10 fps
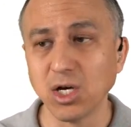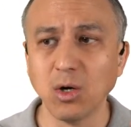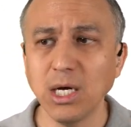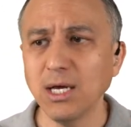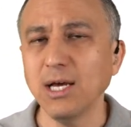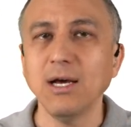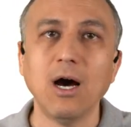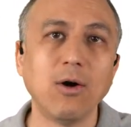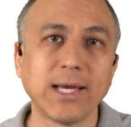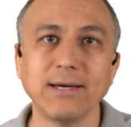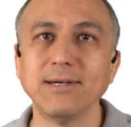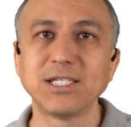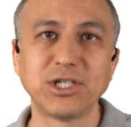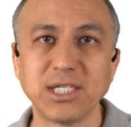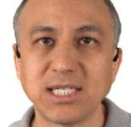So, okay,
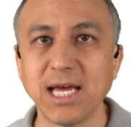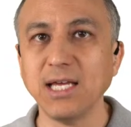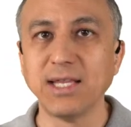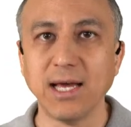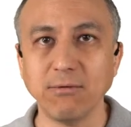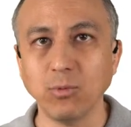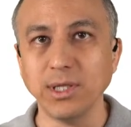let's just say that